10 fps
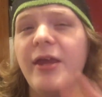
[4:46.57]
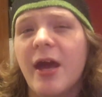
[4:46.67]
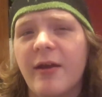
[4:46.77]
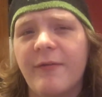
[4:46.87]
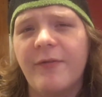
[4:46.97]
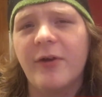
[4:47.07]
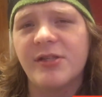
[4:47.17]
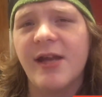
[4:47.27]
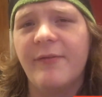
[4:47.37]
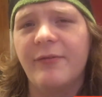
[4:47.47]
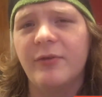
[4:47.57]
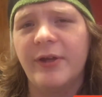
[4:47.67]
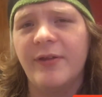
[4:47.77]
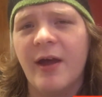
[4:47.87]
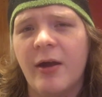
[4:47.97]
Yennefer is
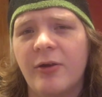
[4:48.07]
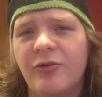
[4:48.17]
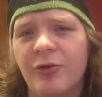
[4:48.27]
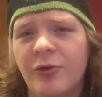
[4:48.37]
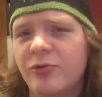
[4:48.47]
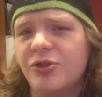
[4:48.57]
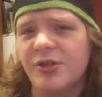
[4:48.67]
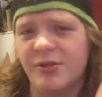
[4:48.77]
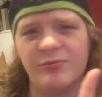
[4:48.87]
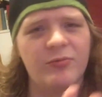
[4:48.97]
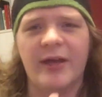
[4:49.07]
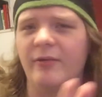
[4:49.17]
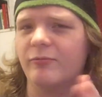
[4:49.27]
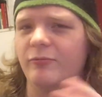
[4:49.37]
definitely there too. She's like